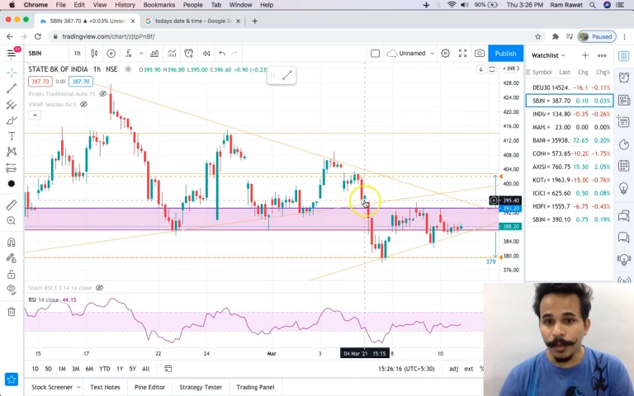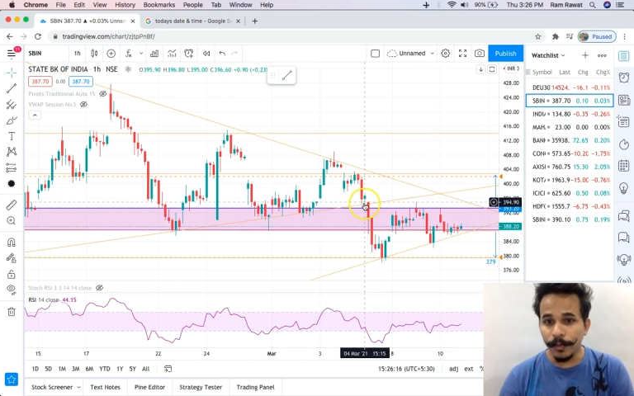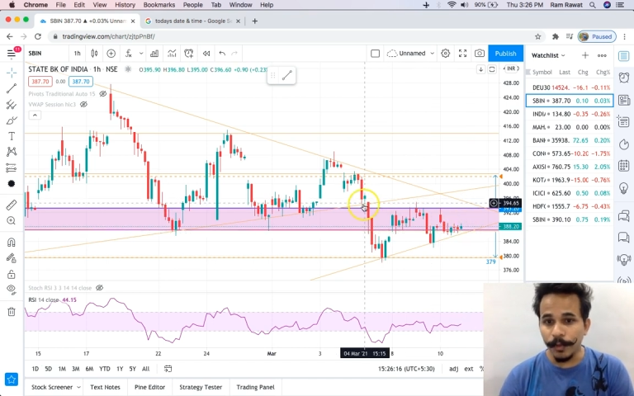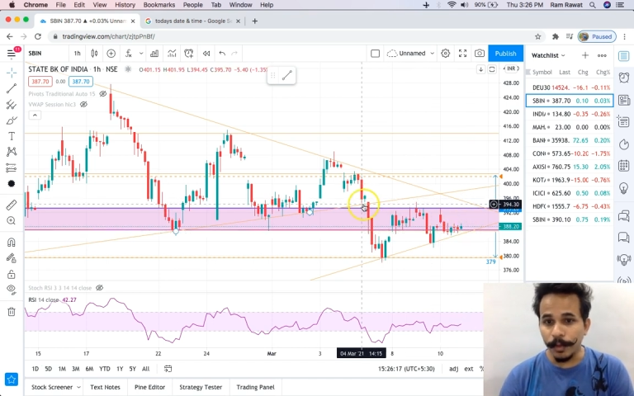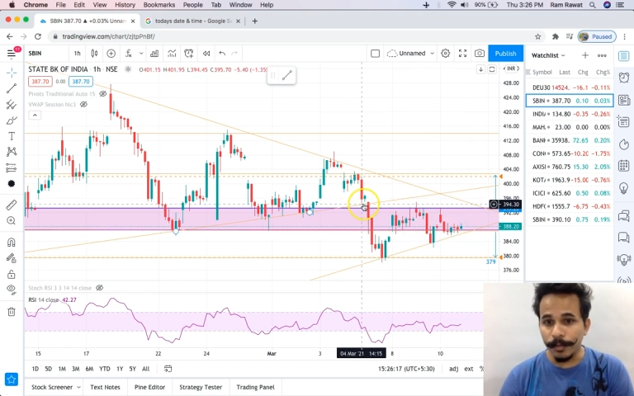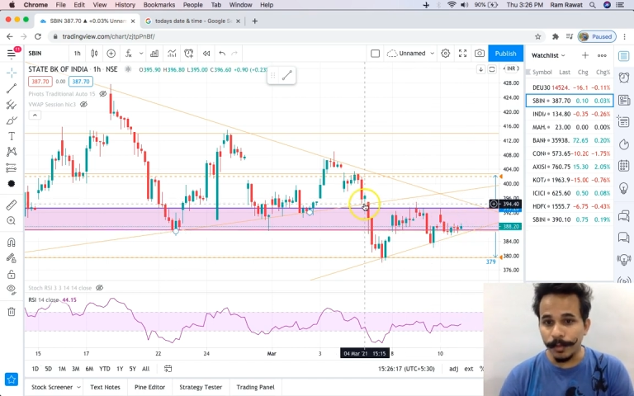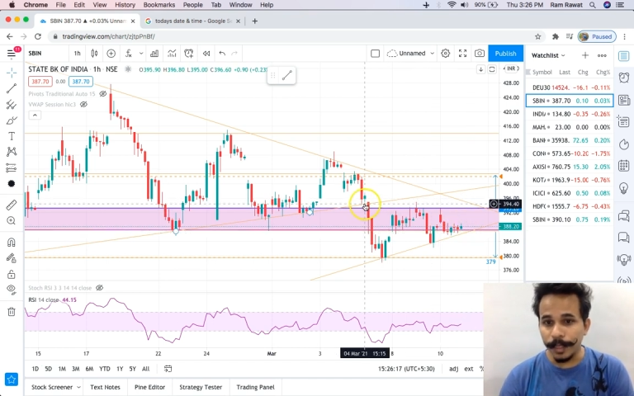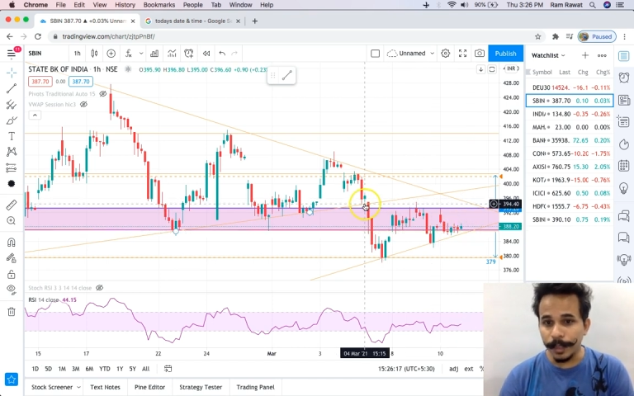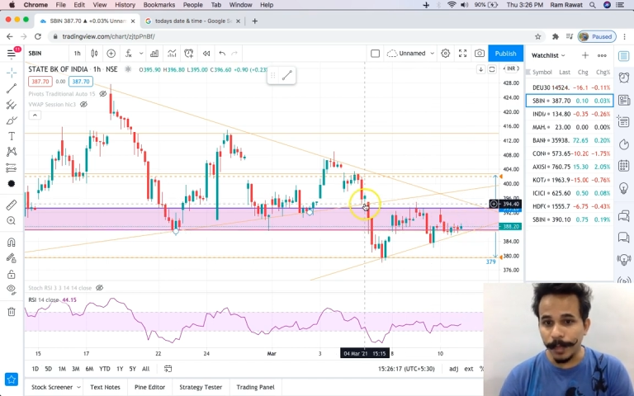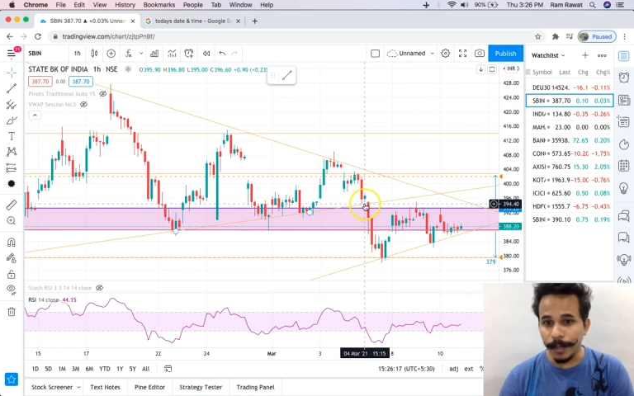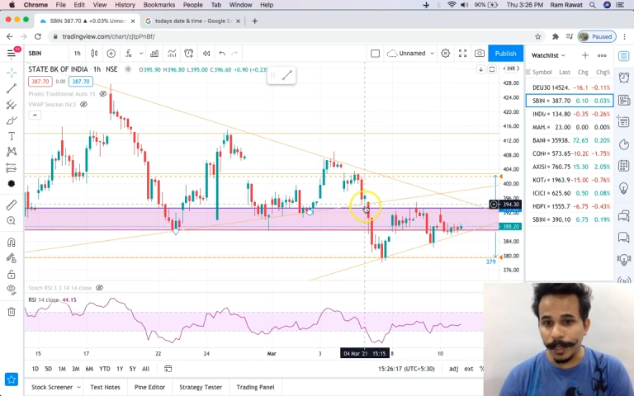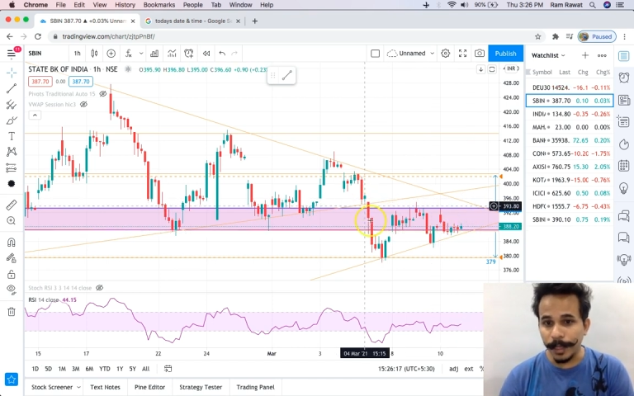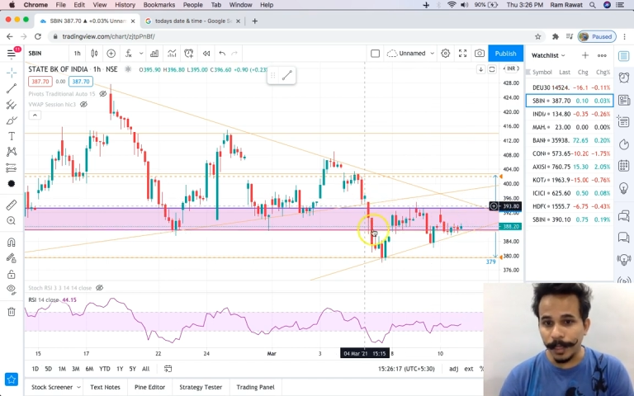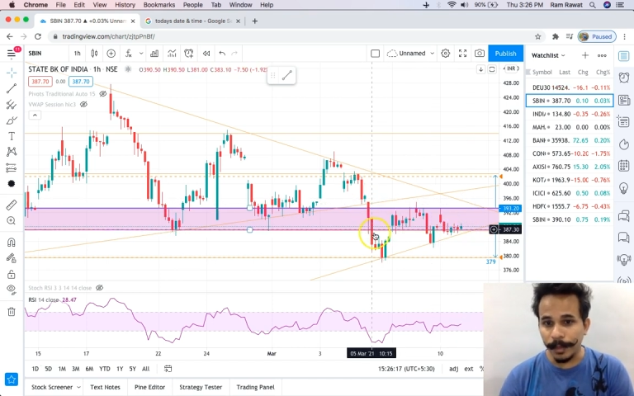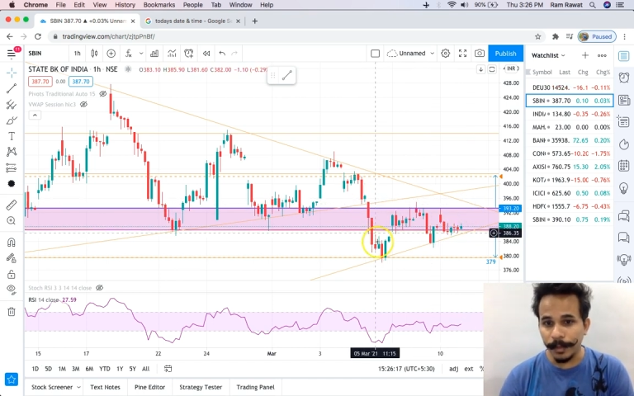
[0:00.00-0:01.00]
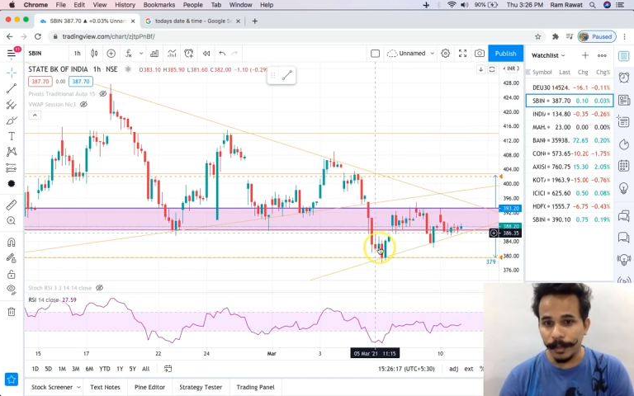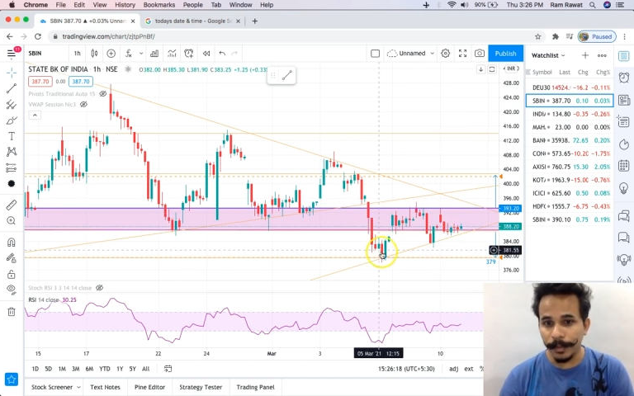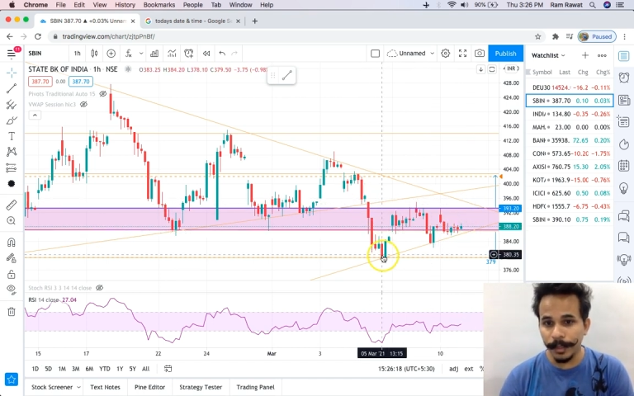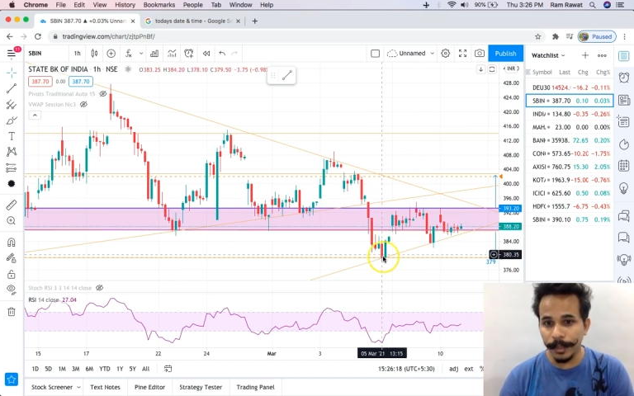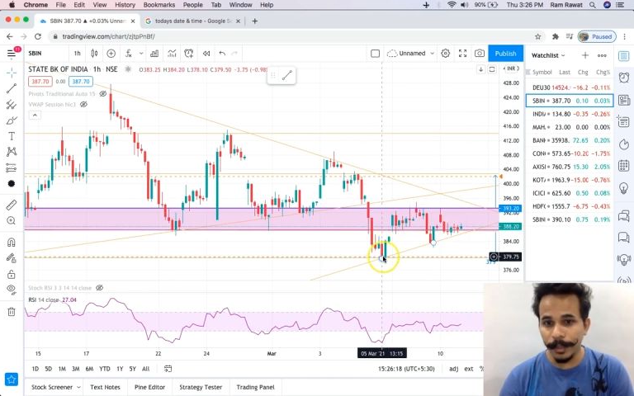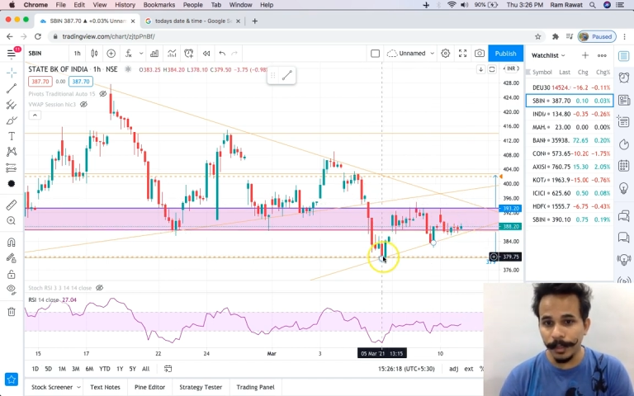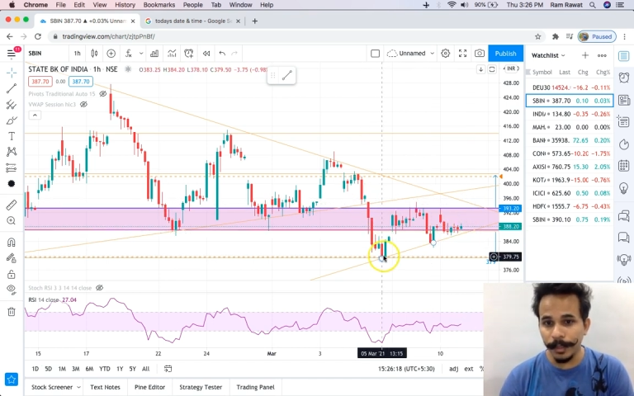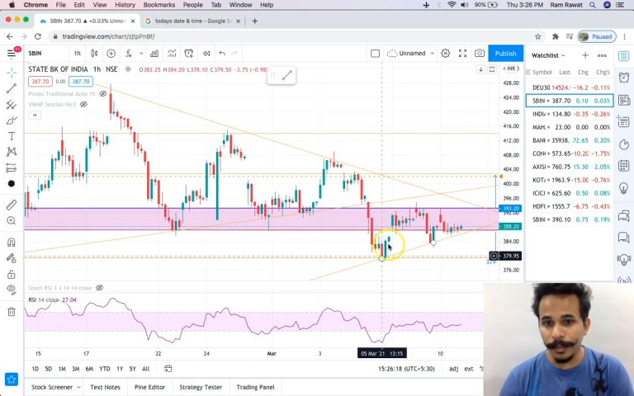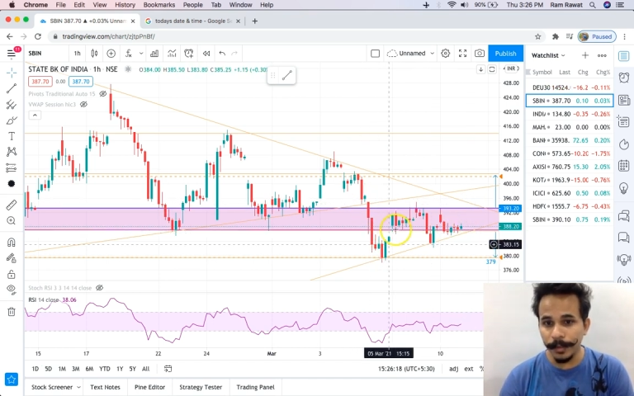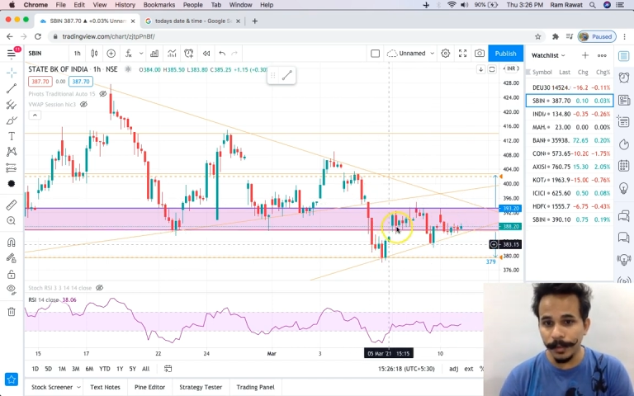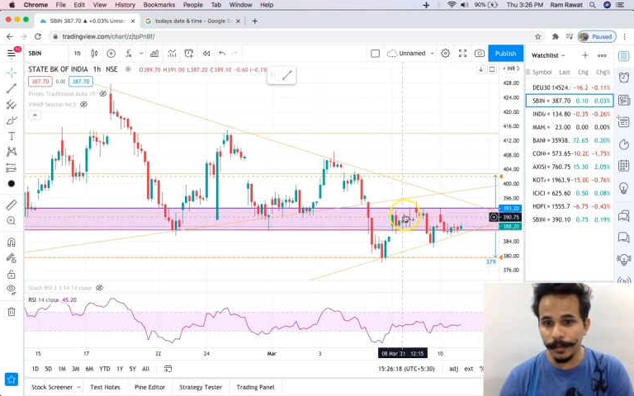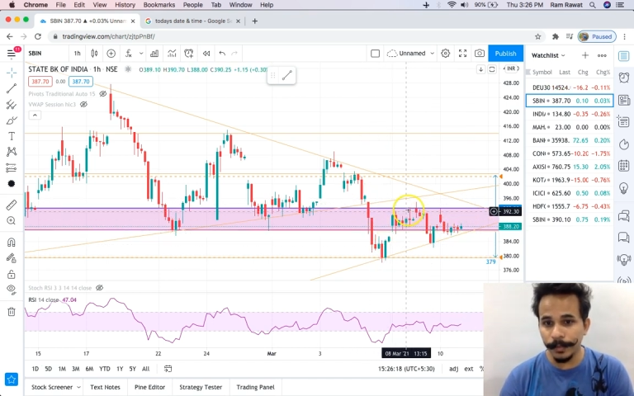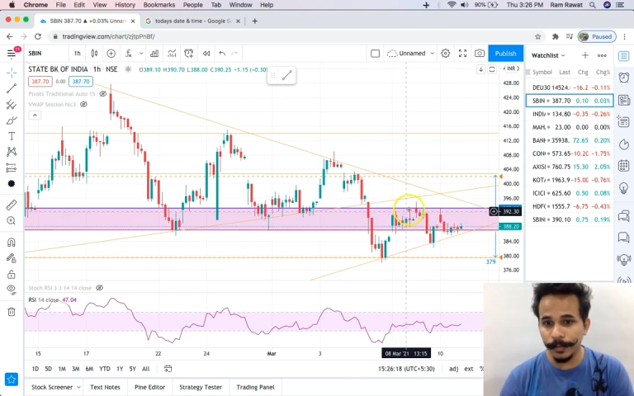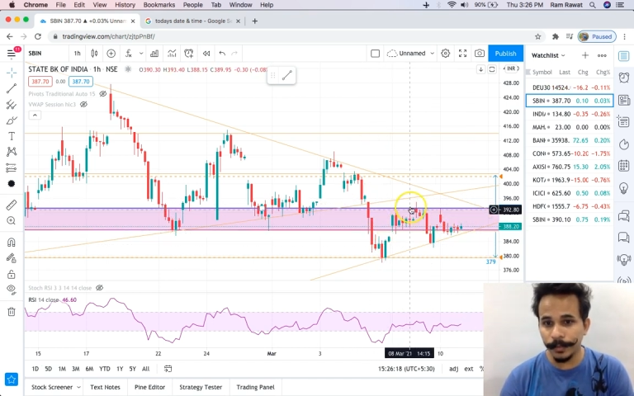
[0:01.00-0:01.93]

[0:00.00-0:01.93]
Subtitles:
from this pattern. See this.